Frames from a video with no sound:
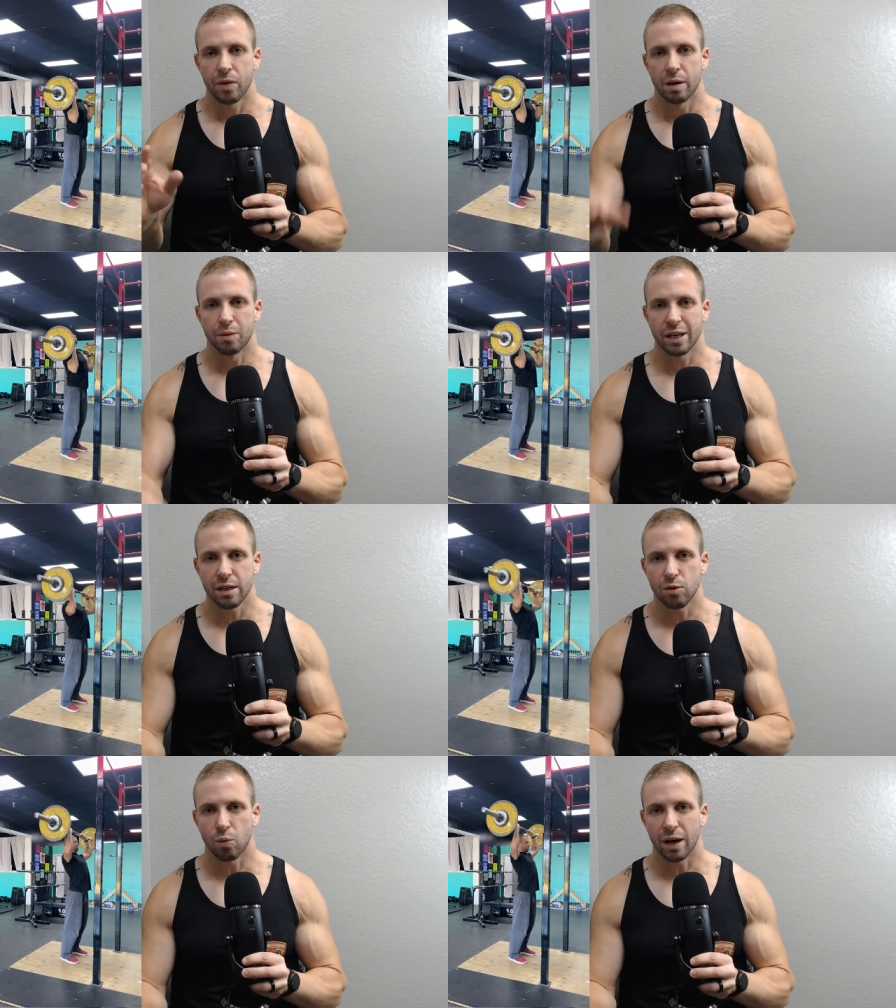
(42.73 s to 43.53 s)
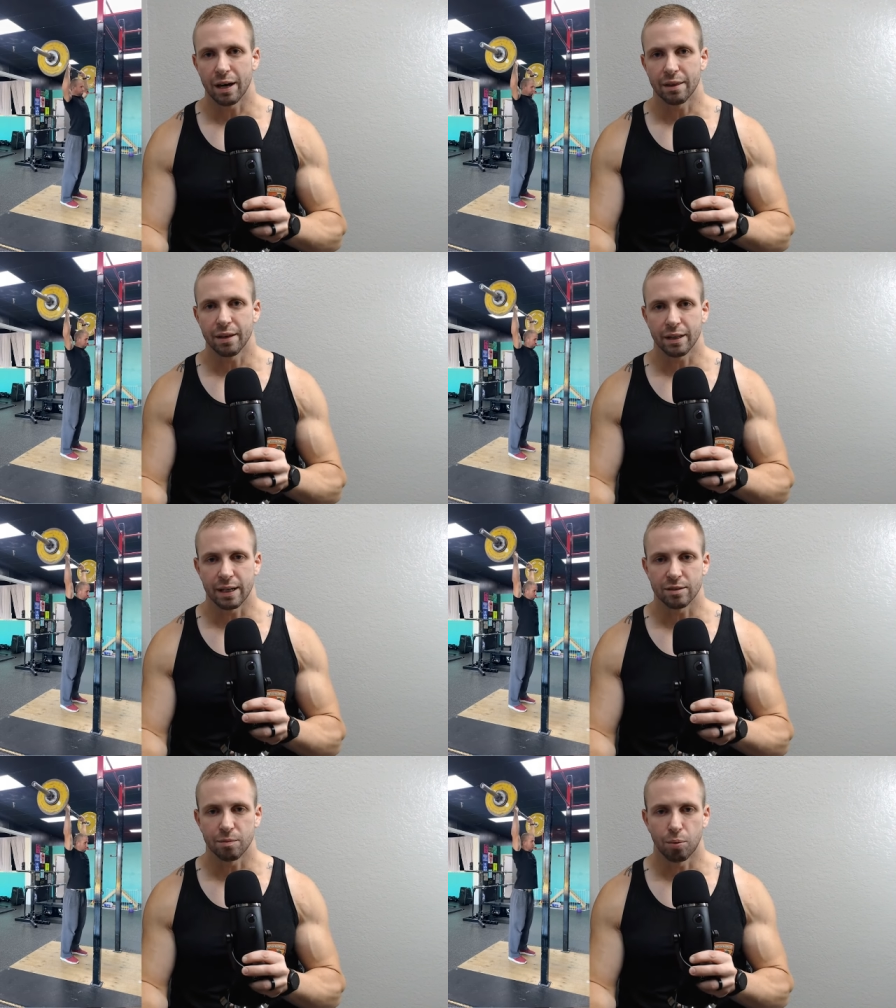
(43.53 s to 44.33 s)
And I'm gonna get into why I think
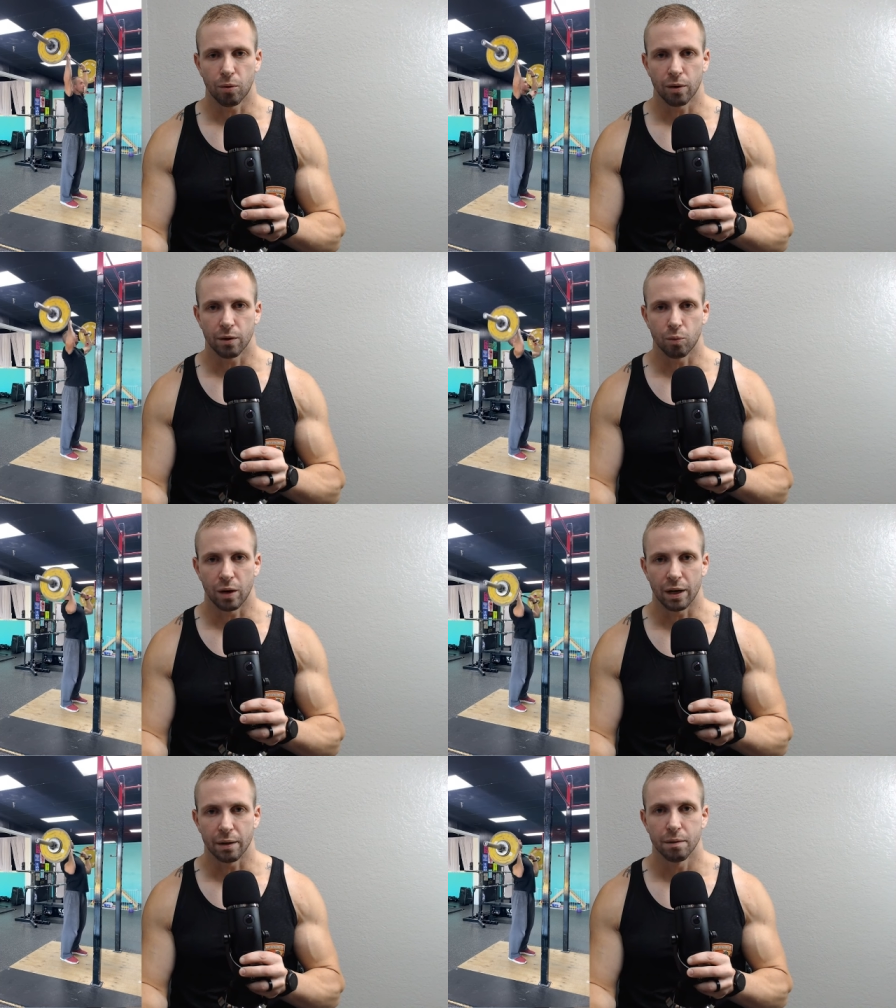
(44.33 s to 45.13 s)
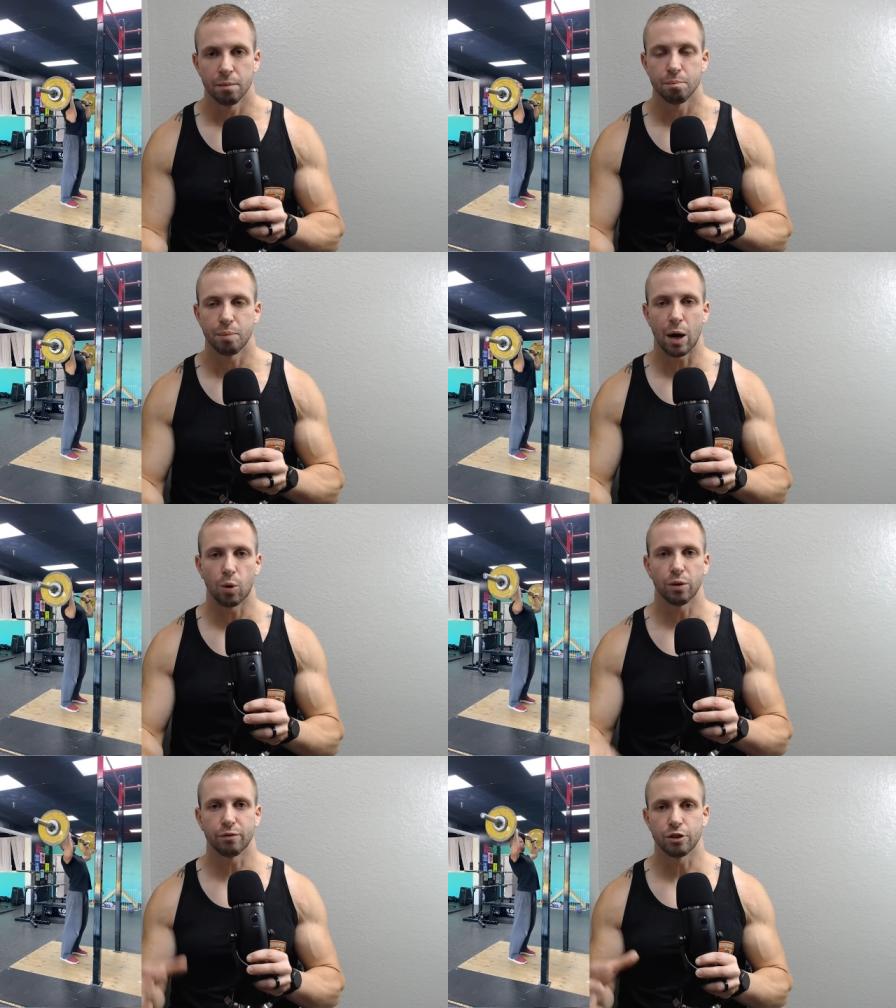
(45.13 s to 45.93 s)
that's important and why
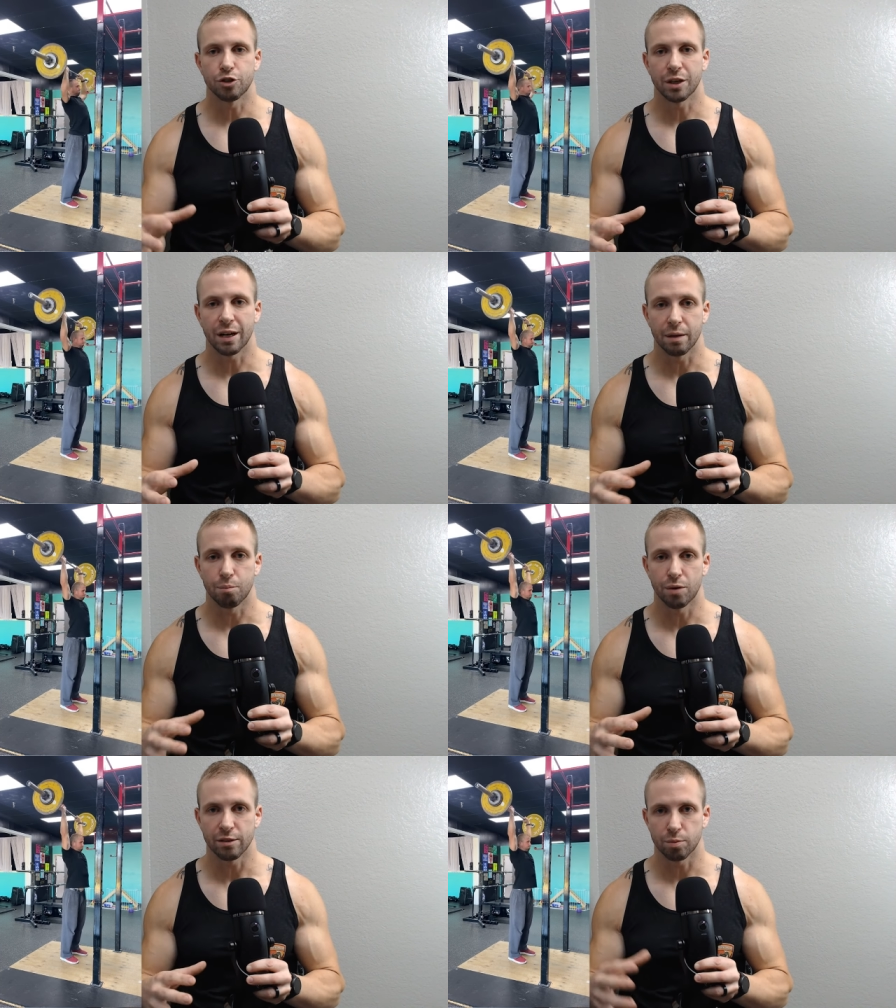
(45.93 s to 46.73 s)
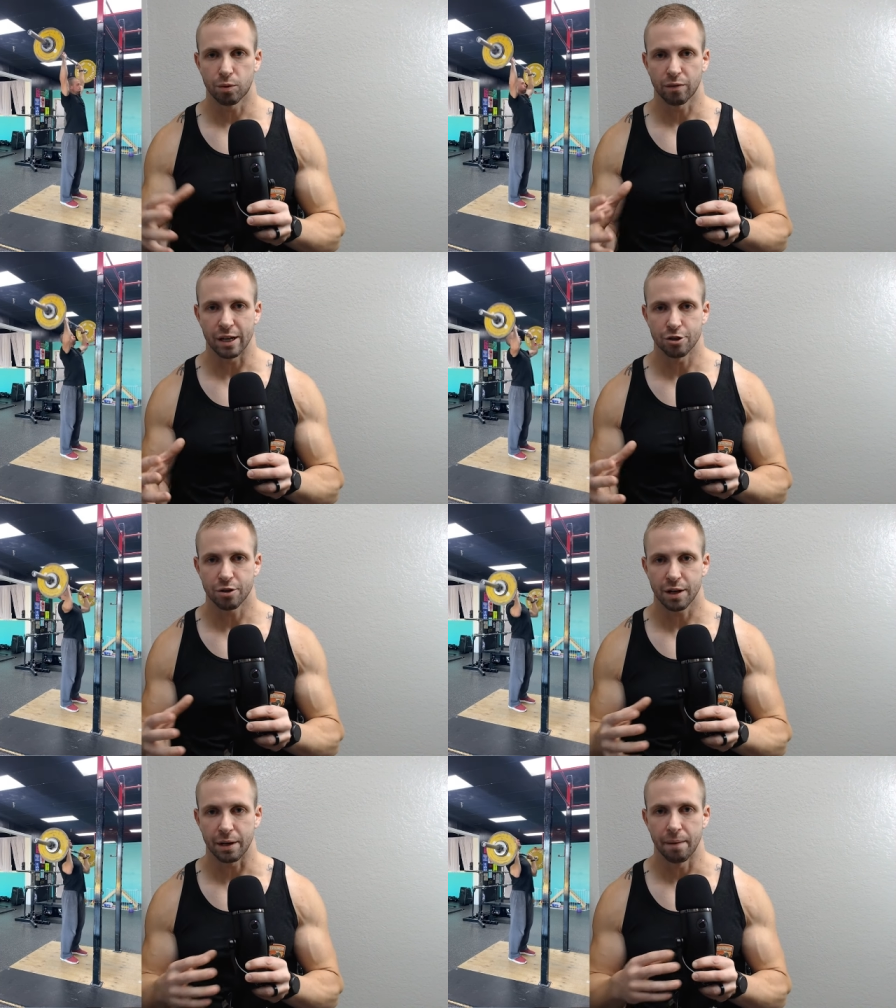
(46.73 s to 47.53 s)
powerlifters should kind of embrace more of that
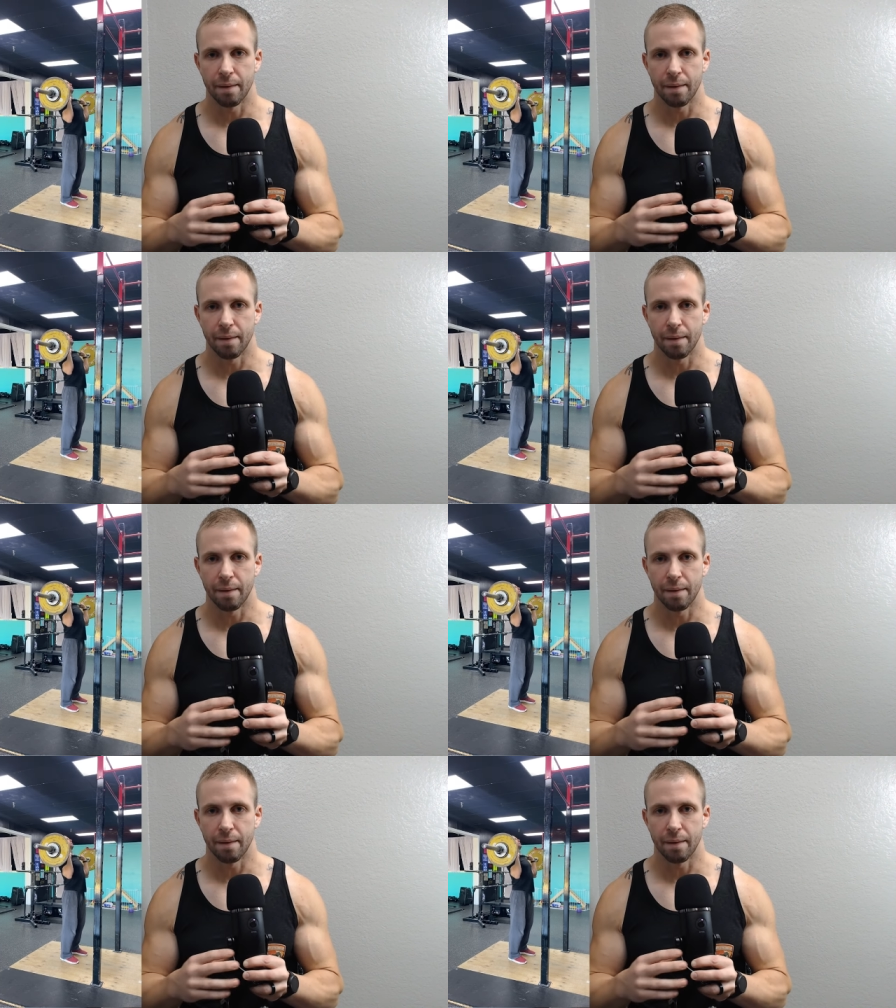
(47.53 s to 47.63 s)
training.